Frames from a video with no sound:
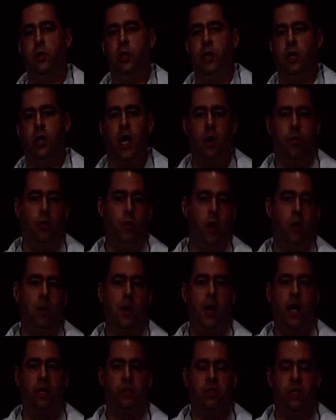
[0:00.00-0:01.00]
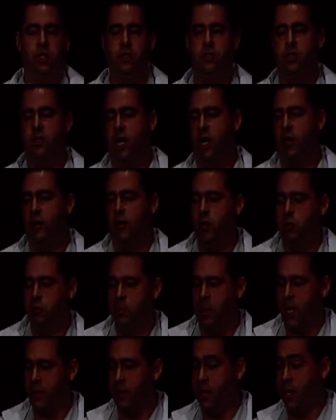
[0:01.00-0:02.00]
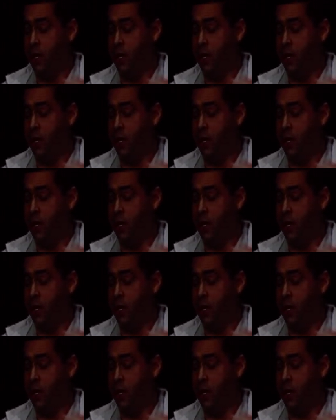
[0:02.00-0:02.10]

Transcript: They're not robots. And it kind of goes back to that